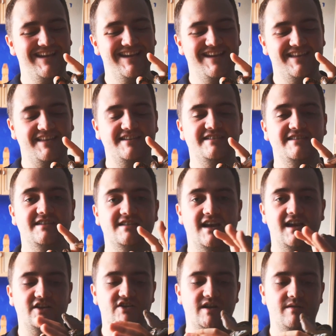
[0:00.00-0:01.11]
This is
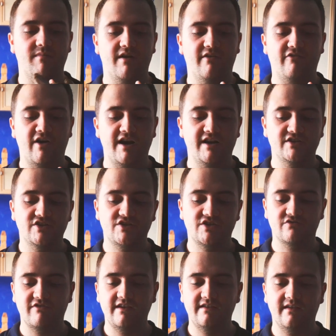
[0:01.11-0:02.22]
actually my friend's
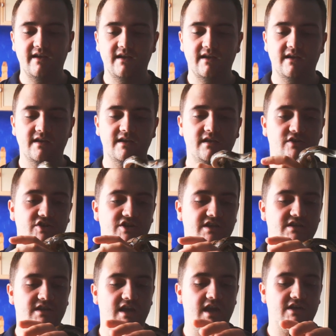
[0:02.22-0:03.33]
retic.
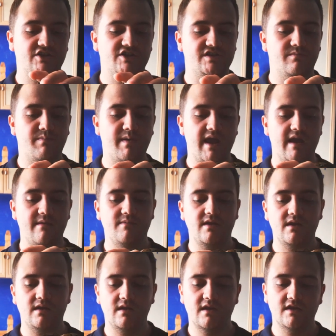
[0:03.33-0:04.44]
She's a
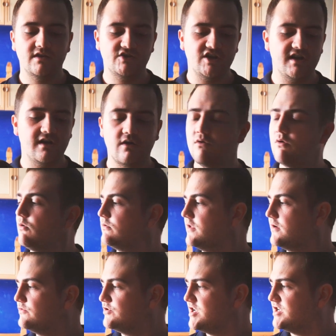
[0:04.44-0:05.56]
baby. Jay, how old did
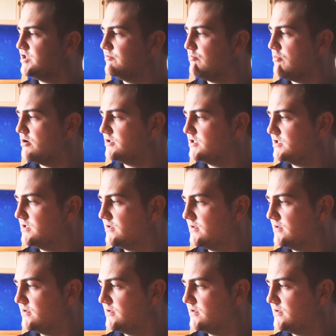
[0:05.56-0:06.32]
you say she was?